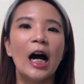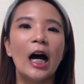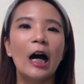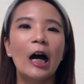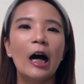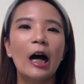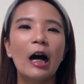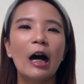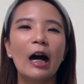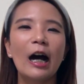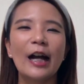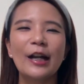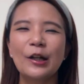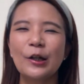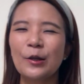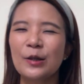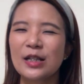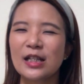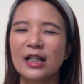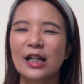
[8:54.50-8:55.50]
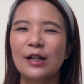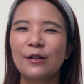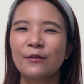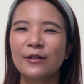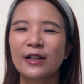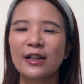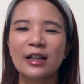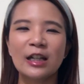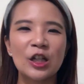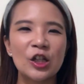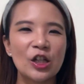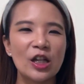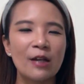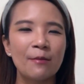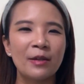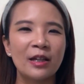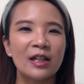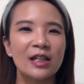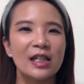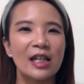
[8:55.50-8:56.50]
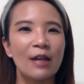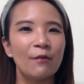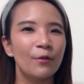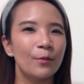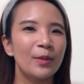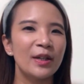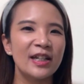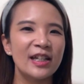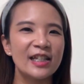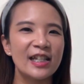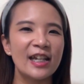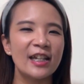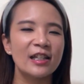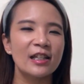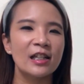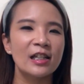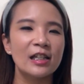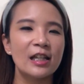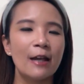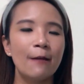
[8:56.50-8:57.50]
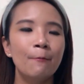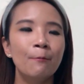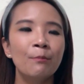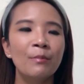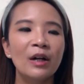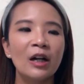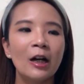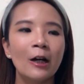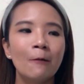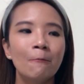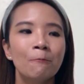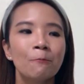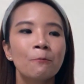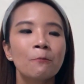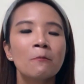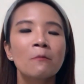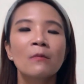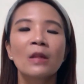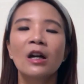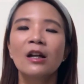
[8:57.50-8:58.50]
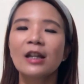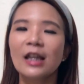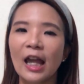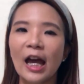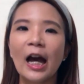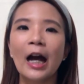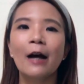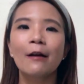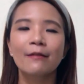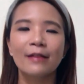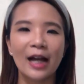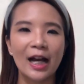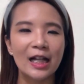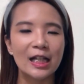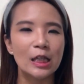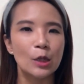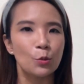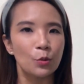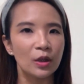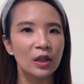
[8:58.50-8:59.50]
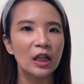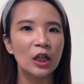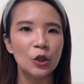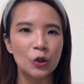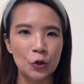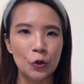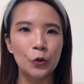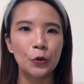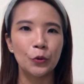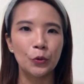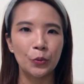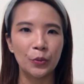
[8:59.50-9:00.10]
I know it's kind of cliche because everybody says the same, but yeah, that's really true.